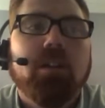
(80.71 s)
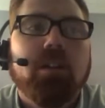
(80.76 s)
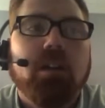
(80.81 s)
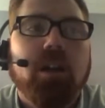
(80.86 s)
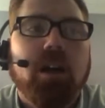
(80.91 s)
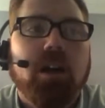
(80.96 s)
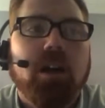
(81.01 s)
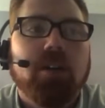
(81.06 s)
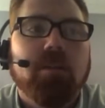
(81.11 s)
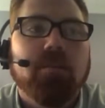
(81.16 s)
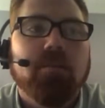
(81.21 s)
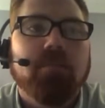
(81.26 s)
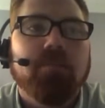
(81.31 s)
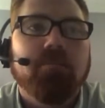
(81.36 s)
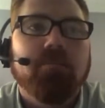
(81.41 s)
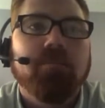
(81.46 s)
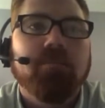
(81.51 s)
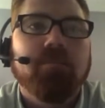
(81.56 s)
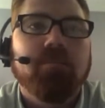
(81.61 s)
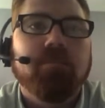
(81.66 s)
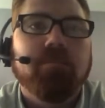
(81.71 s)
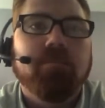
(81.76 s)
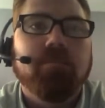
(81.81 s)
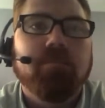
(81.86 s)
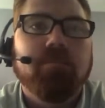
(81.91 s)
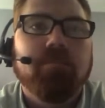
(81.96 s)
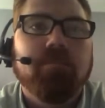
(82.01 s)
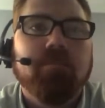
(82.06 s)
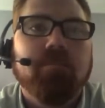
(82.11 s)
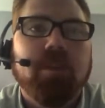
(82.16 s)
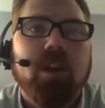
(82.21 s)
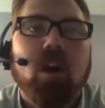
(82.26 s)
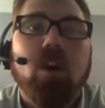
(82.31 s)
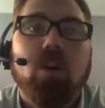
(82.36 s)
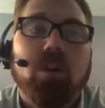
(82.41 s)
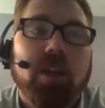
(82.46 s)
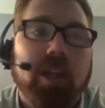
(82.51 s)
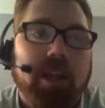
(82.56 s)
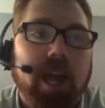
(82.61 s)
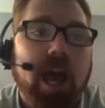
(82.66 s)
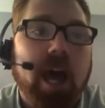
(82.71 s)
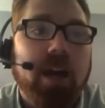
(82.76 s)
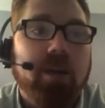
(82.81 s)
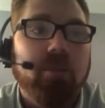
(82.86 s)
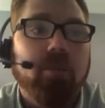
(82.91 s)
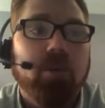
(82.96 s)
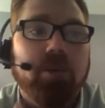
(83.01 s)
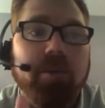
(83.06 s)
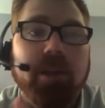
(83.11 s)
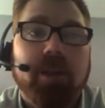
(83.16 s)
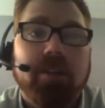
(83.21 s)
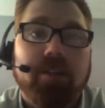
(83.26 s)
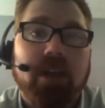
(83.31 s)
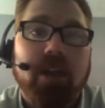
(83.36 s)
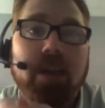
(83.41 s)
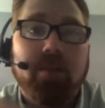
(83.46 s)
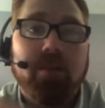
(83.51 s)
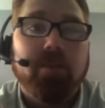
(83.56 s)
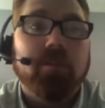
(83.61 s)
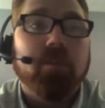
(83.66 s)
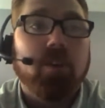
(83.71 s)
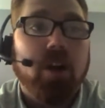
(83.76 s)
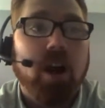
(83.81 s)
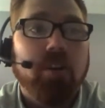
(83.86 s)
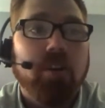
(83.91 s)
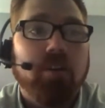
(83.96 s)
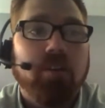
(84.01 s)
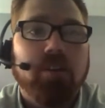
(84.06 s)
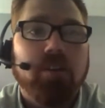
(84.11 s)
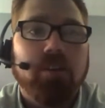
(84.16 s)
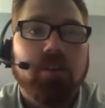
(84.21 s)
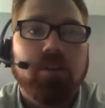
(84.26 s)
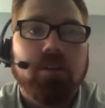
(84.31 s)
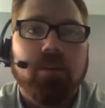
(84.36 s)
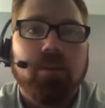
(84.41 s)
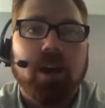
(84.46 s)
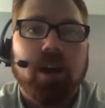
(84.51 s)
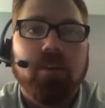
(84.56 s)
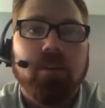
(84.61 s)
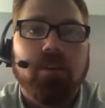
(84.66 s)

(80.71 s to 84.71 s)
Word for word: Um, oh, like Adam would be a type of Christ, right?